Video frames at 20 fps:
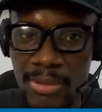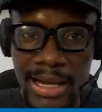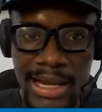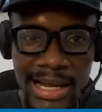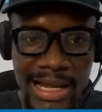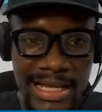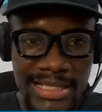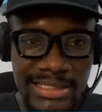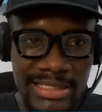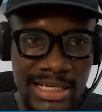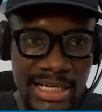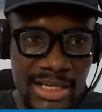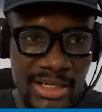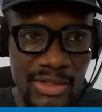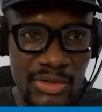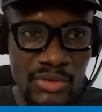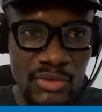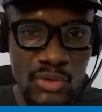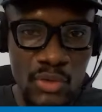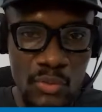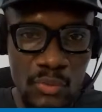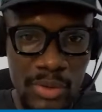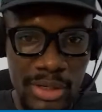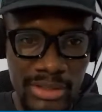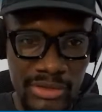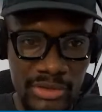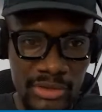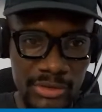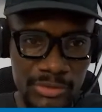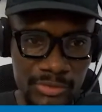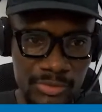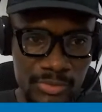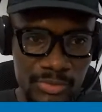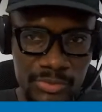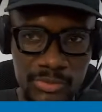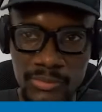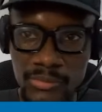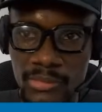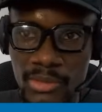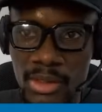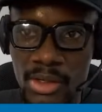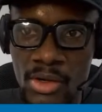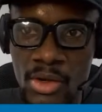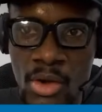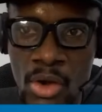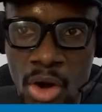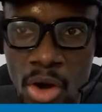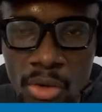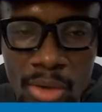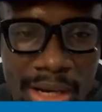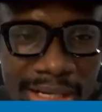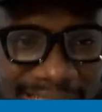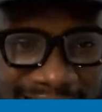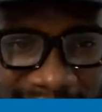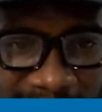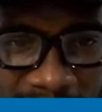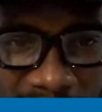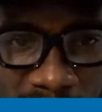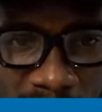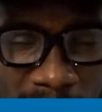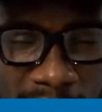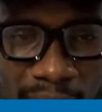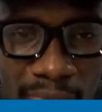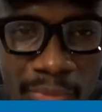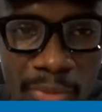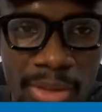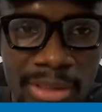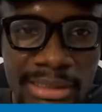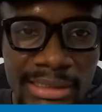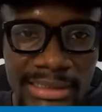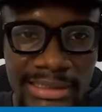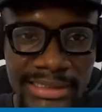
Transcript: answered your question. All right, thank you everyone.